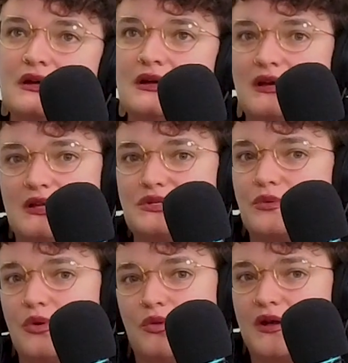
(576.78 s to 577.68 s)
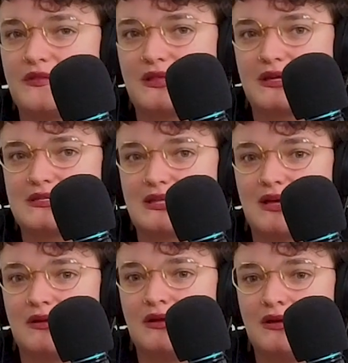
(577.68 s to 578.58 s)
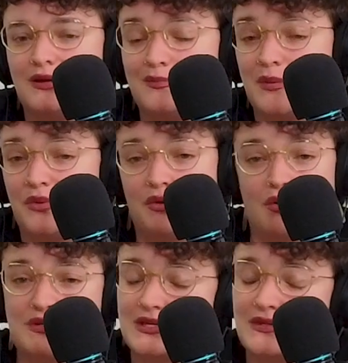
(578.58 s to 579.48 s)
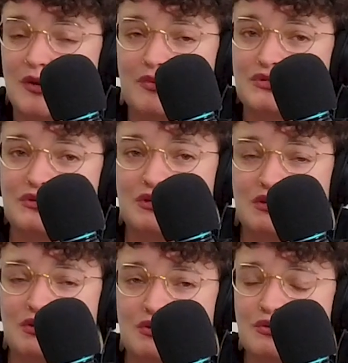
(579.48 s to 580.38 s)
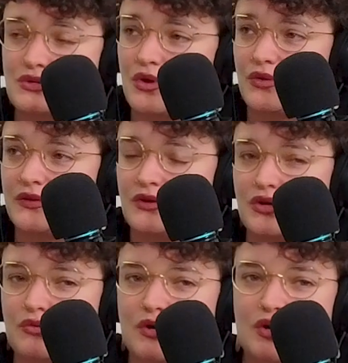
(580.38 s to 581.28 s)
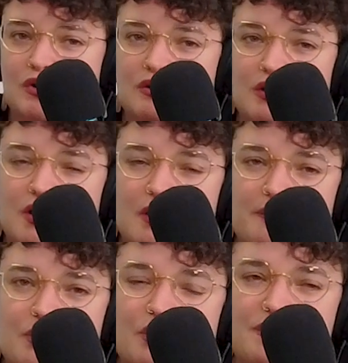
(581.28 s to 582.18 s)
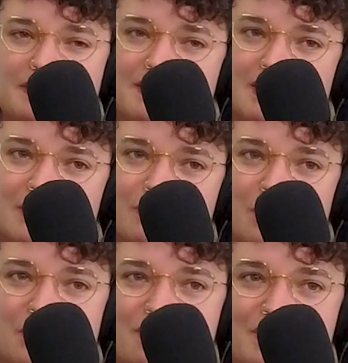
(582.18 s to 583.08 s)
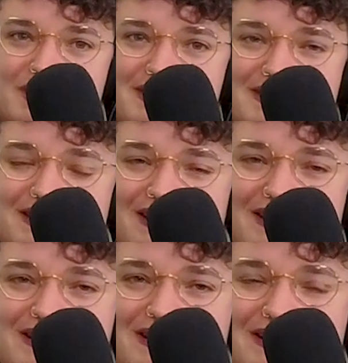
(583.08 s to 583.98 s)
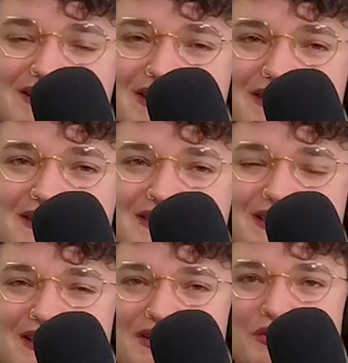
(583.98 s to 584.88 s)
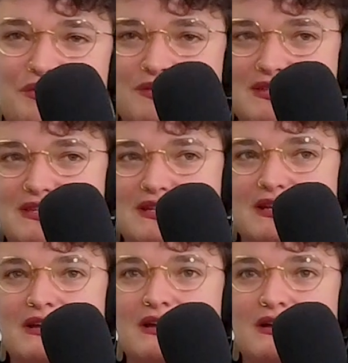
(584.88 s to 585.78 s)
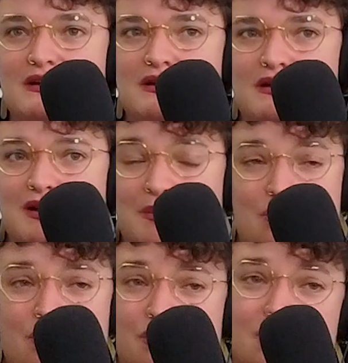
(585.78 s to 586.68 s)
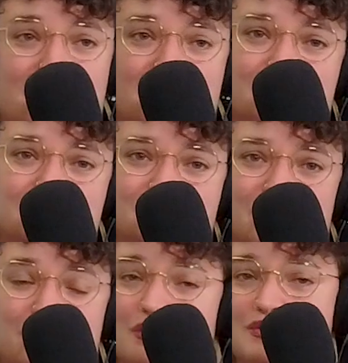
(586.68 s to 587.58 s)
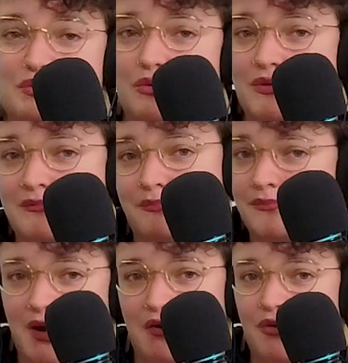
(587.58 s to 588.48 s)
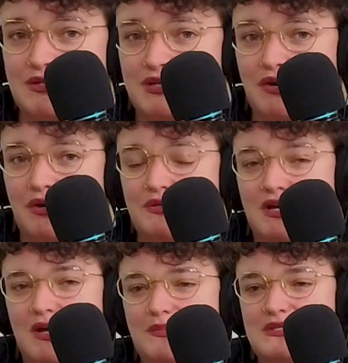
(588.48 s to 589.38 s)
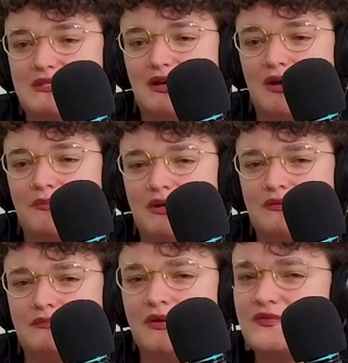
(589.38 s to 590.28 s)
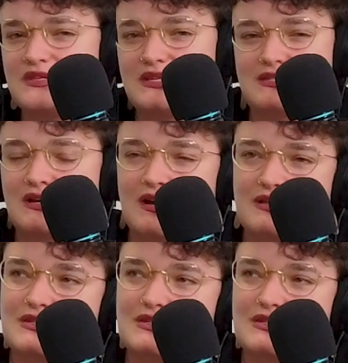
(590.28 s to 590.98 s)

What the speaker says: and do a whole lot of things that people don't always get the opportunity to do so early in their career. But one thing that I love about Memphis, and I say this, and I know that the city, I mean, we're not immune to it. We battle our stereotypes, but Memphis doesn't hide its